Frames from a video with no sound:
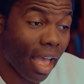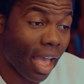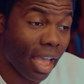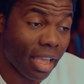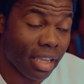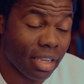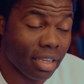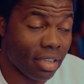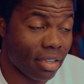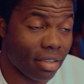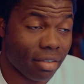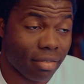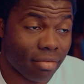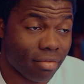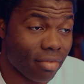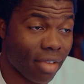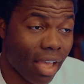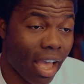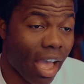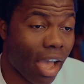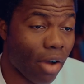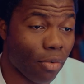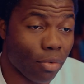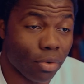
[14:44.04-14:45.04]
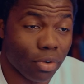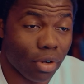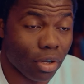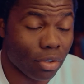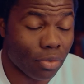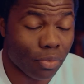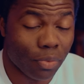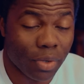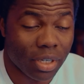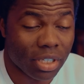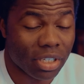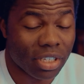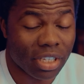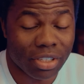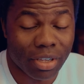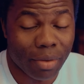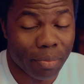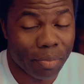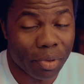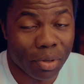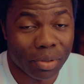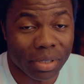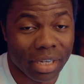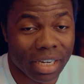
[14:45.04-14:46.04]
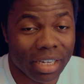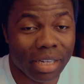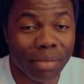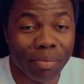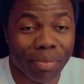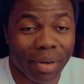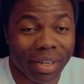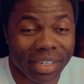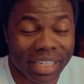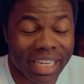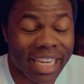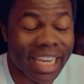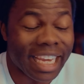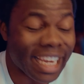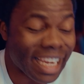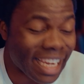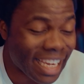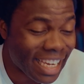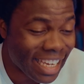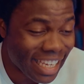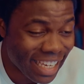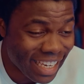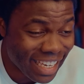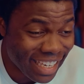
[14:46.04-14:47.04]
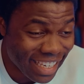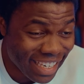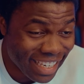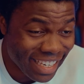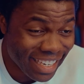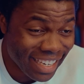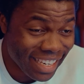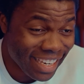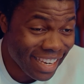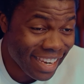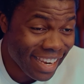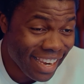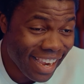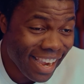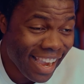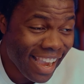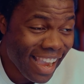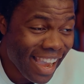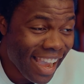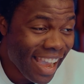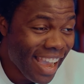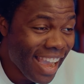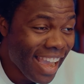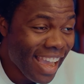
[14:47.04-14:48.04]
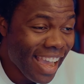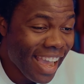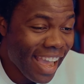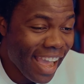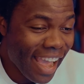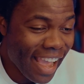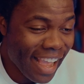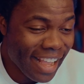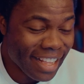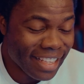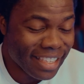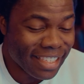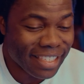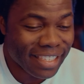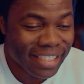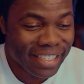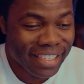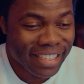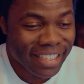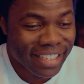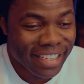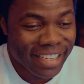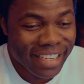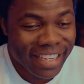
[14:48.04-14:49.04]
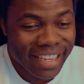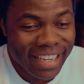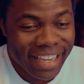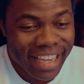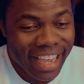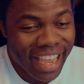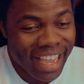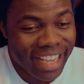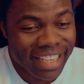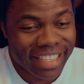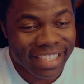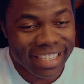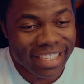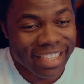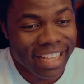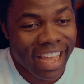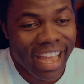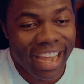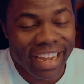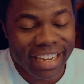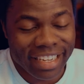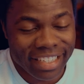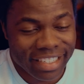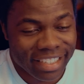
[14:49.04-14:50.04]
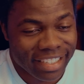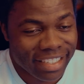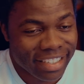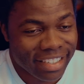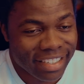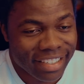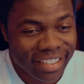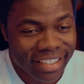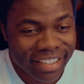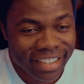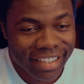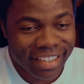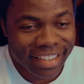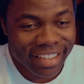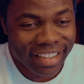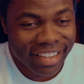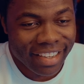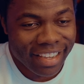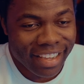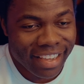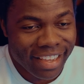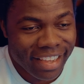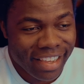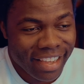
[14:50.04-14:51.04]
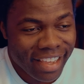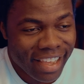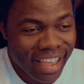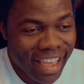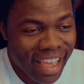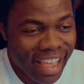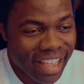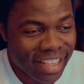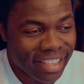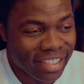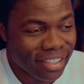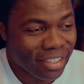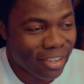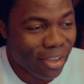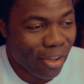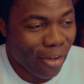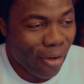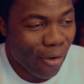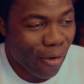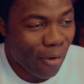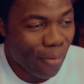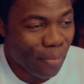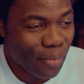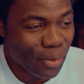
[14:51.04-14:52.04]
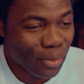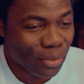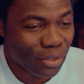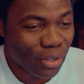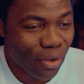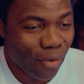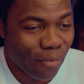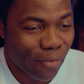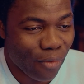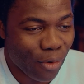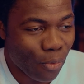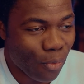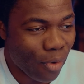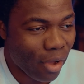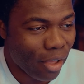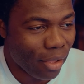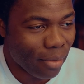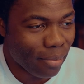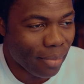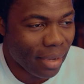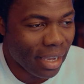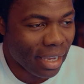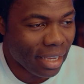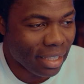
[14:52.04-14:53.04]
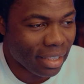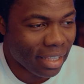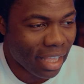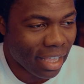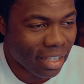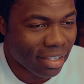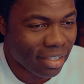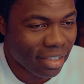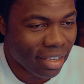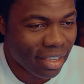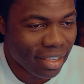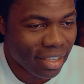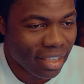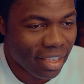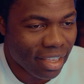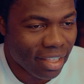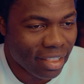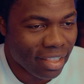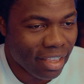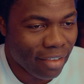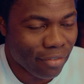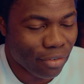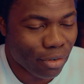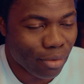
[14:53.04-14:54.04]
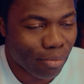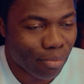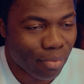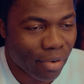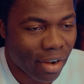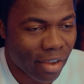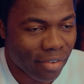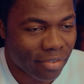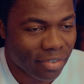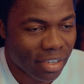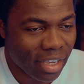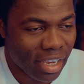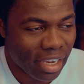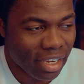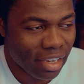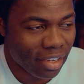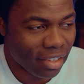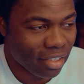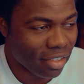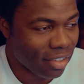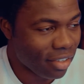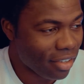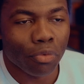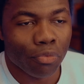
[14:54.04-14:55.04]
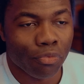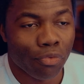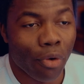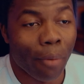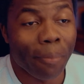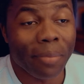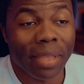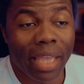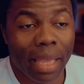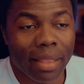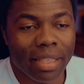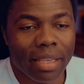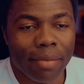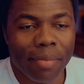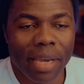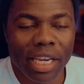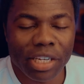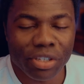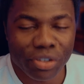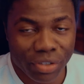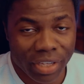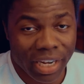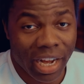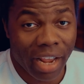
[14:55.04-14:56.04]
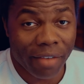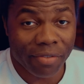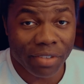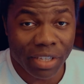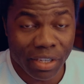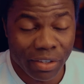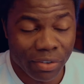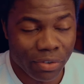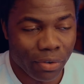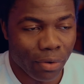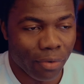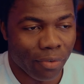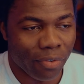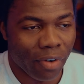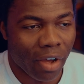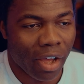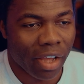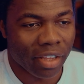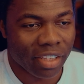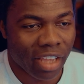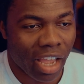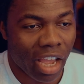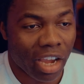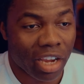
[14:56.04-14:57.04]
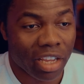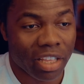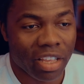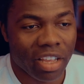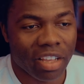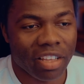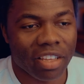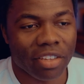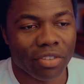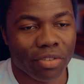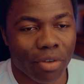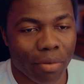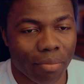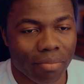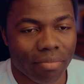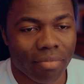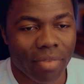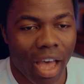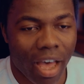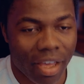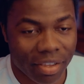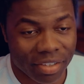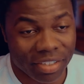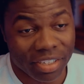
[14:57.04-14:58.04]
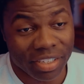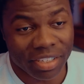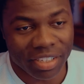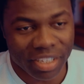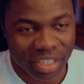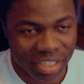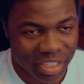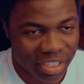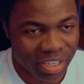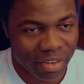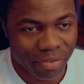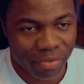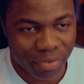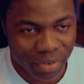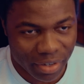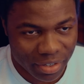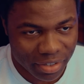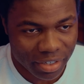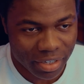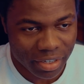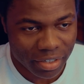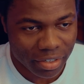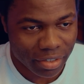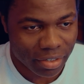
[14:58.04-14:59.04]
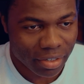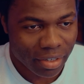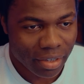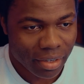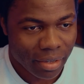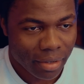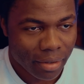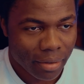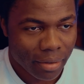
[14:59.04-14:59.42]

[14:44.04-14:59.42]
I would not wish this upon anybody. It's nice. It's almost overwhelming that it leaves you breathtaking. From the animations that I've seen so far, there are clearly some artistic differences.